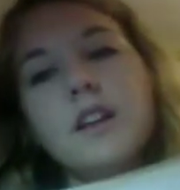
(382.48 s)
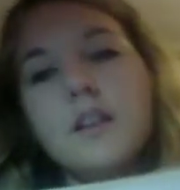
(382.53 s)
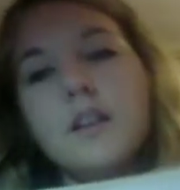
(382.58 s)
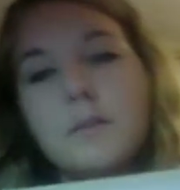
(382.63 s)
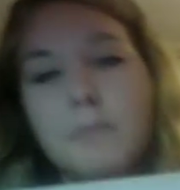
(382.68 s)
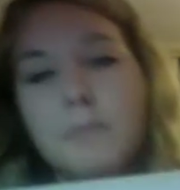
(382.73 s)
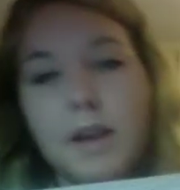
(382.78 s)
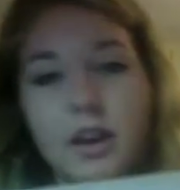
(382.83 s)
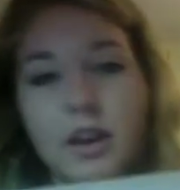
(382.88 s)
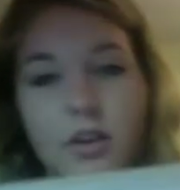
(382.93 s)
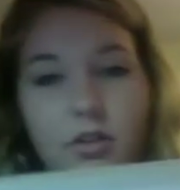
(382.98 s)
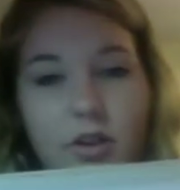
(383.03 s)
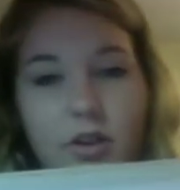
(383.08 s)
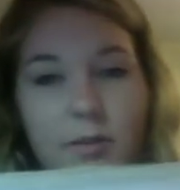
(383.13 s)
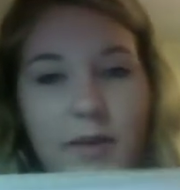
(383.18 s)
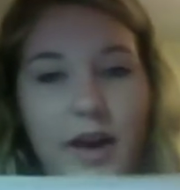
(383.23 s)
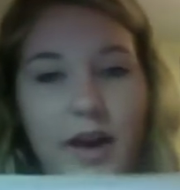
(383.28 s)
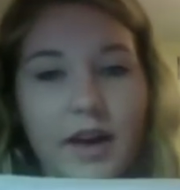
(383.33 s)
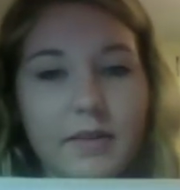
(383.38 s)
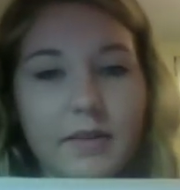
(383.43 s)
My yoga
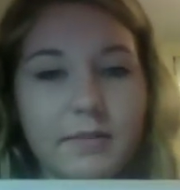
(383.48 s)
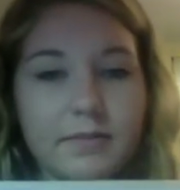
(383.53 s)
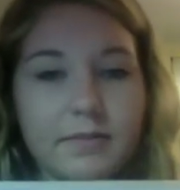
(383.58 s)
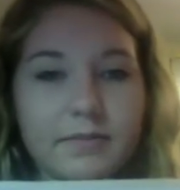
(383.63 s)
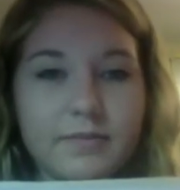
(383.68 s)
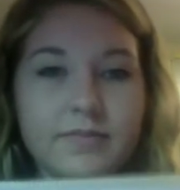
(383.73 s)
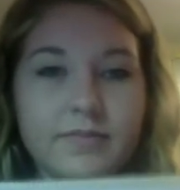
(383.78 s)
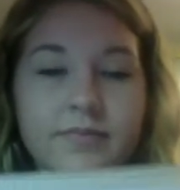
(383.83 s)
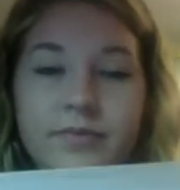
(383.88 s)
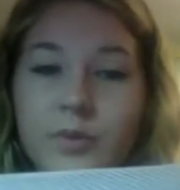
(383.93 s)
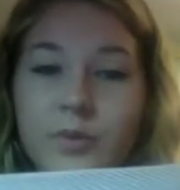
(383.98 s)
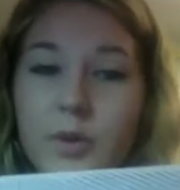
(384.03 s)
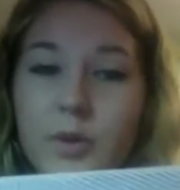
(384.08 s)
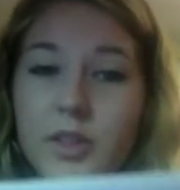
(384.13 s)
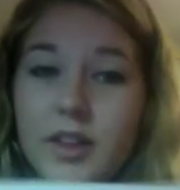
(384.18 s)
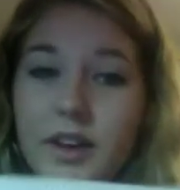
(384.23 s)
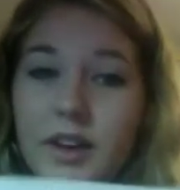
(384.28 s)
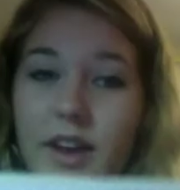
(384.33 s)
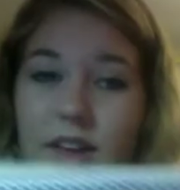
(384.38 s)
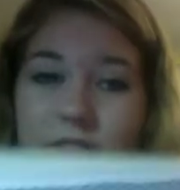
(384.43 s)
mat with
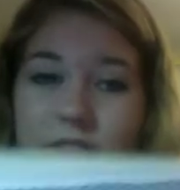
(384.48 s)
a nice